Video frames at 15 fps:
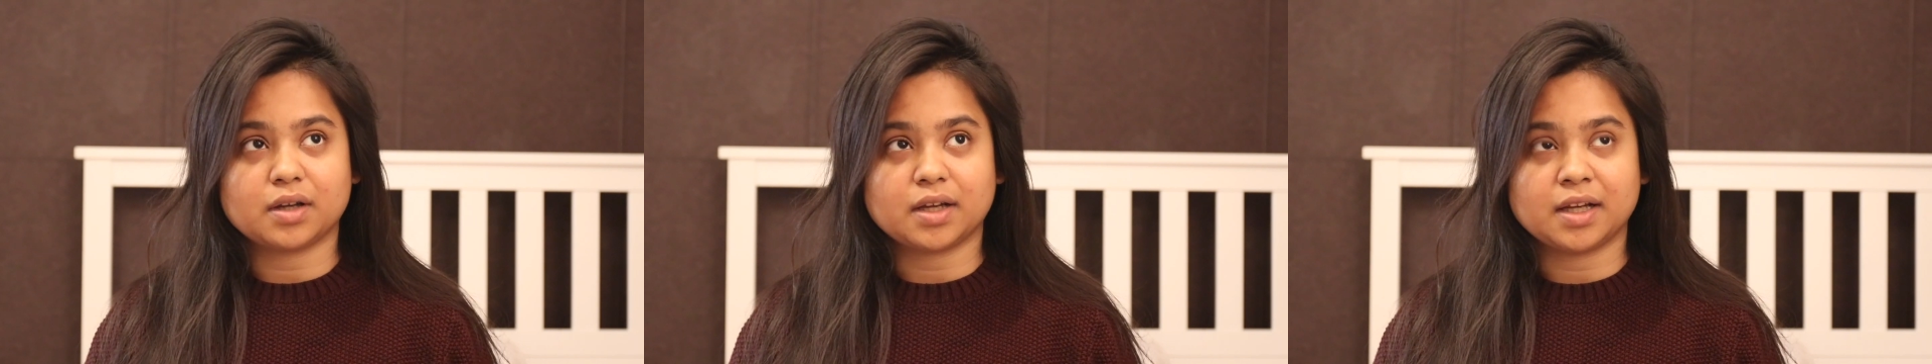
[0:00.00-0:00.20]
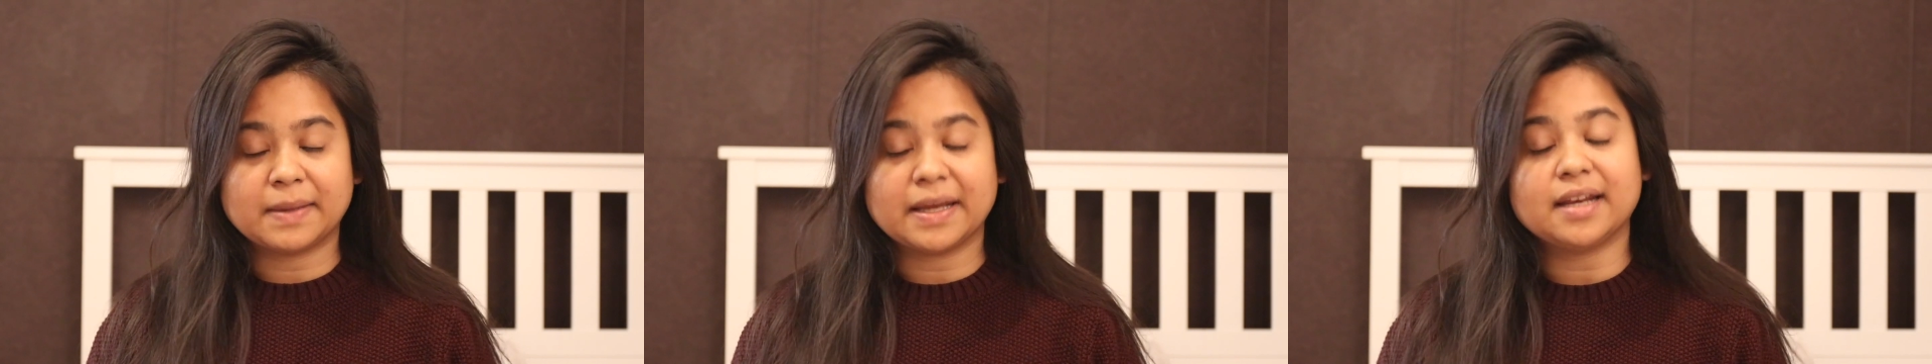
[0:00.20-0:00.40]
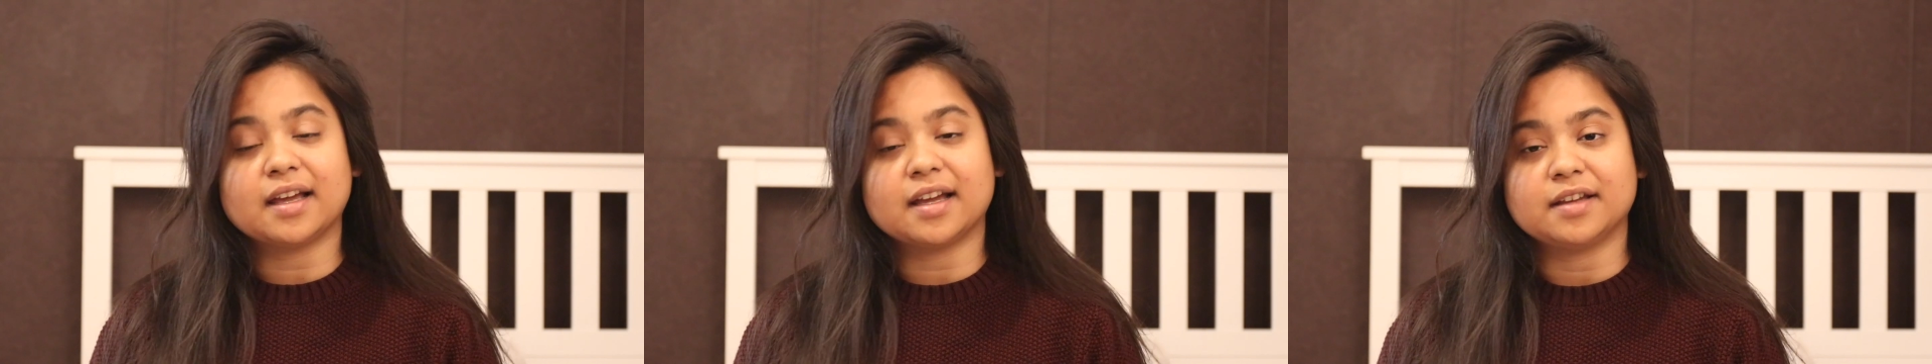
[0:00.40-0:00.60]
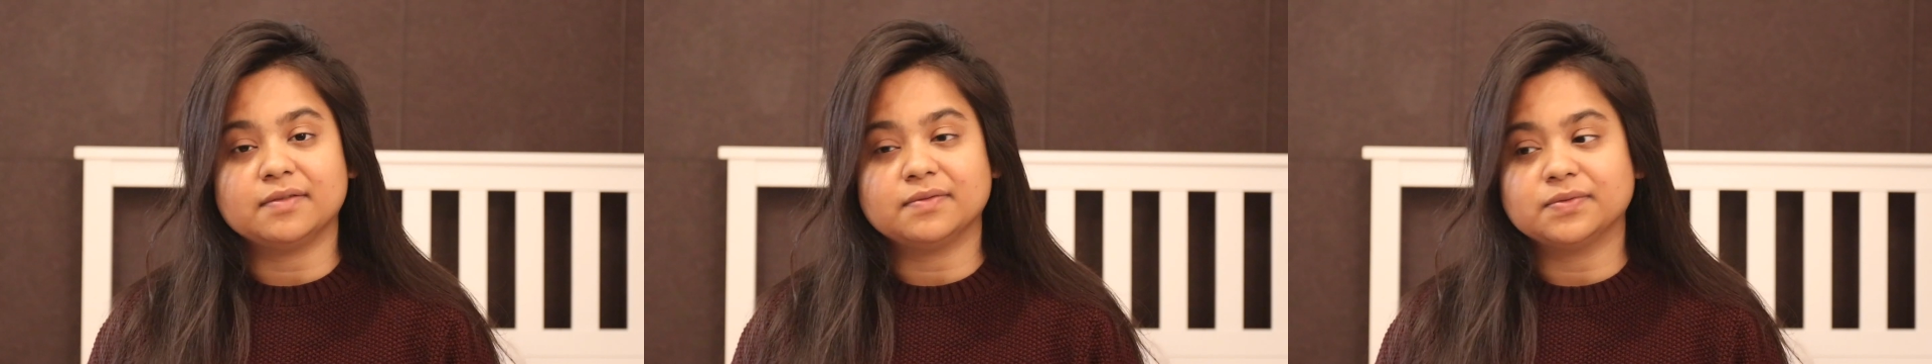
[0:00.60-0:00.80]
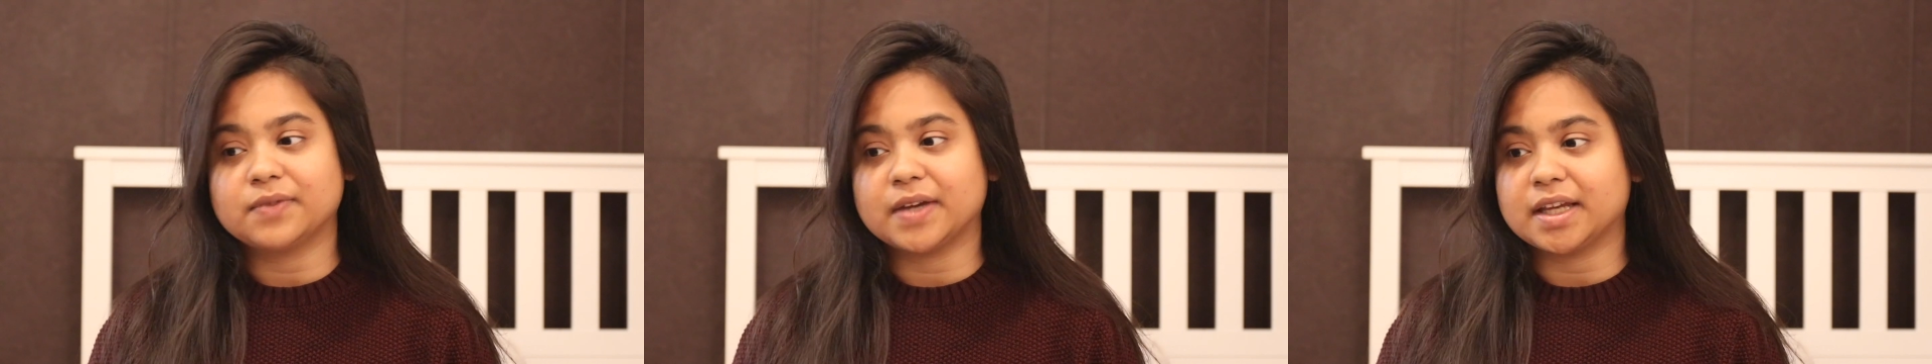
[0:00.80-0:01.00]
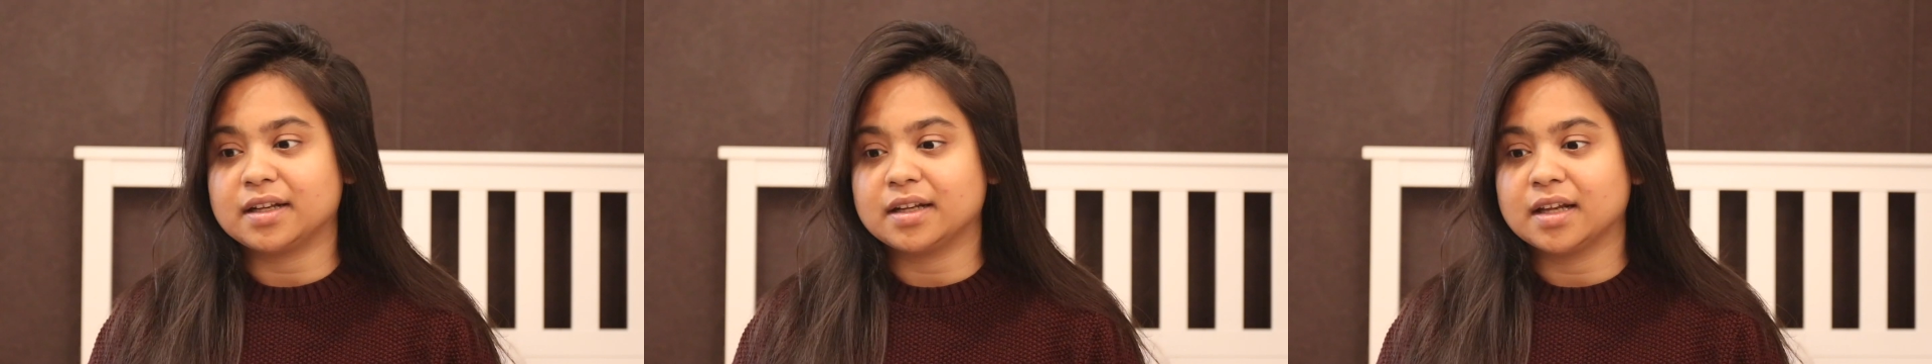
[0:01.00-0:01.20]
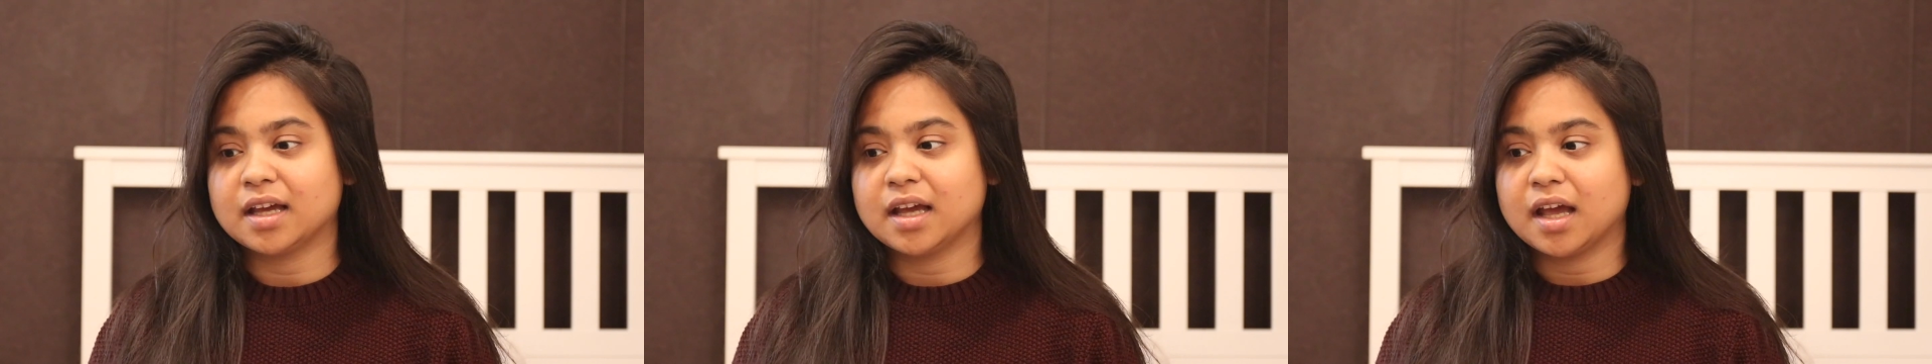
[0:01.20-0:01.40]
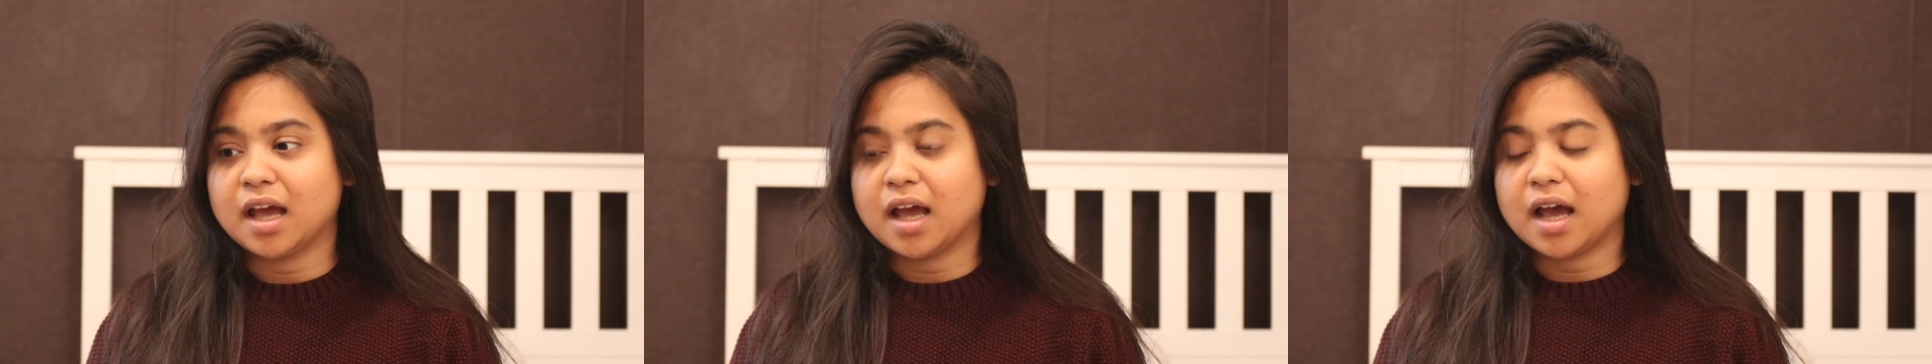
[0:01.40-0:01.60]
in my life when
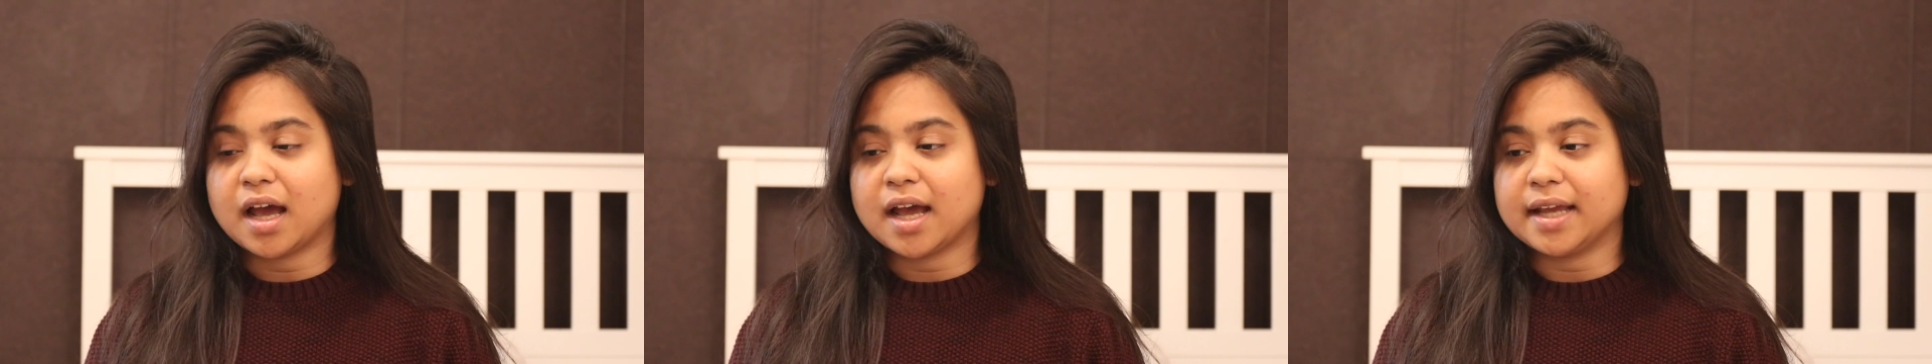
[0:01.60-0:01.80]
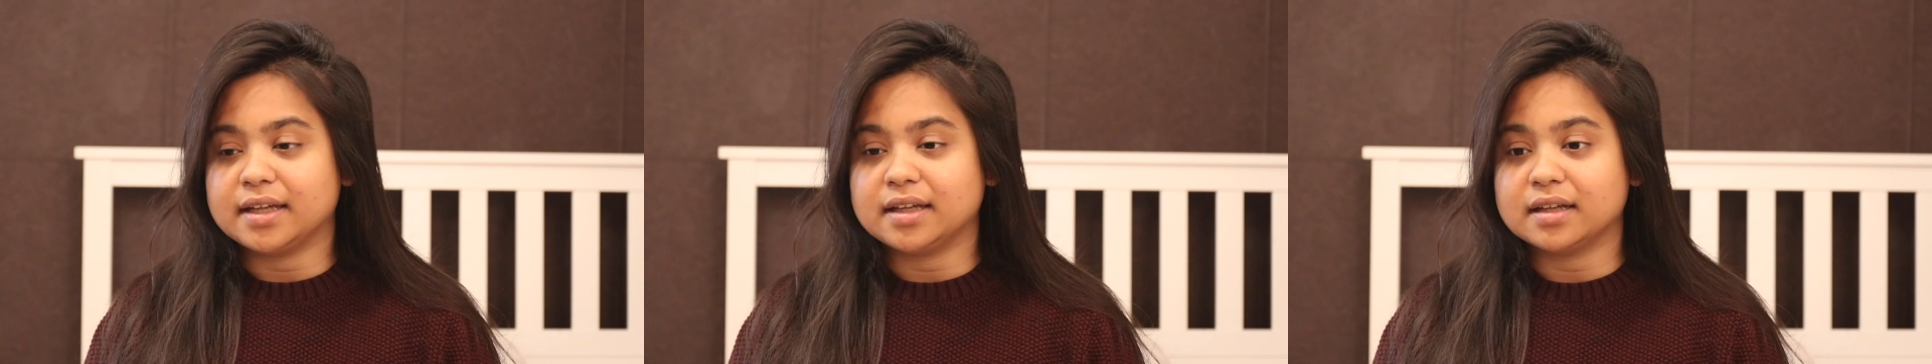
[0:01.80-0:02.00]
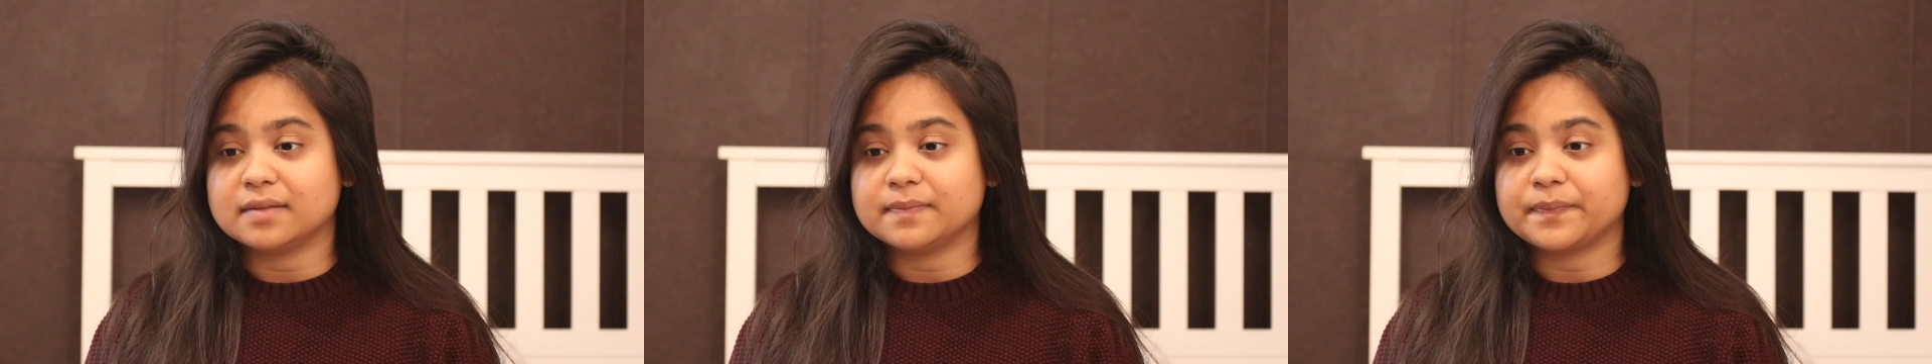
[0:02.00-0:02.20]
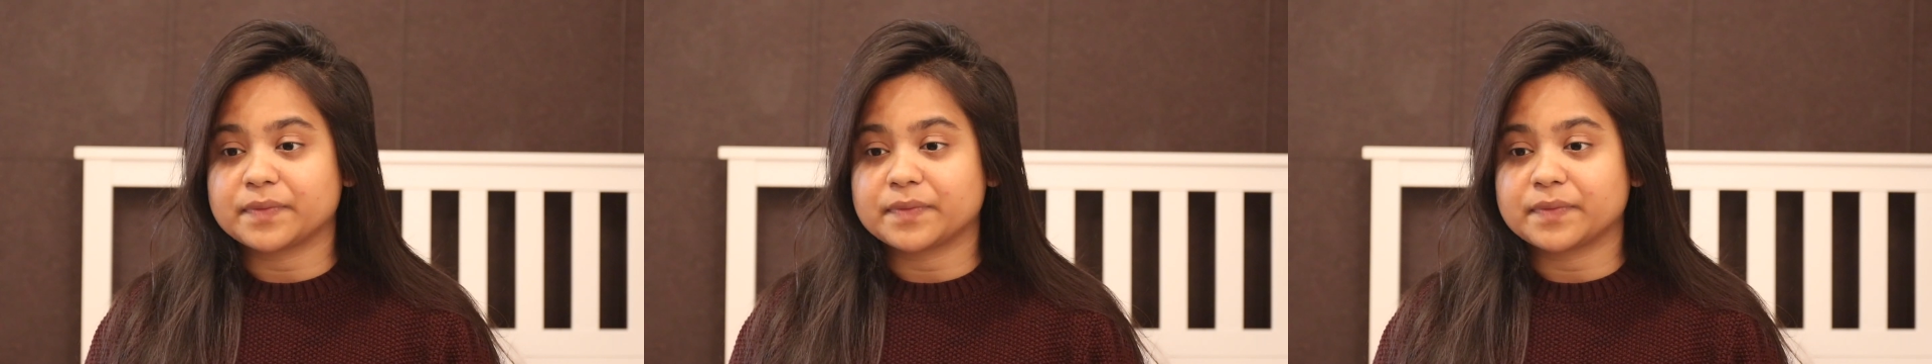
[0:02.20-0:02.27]
I,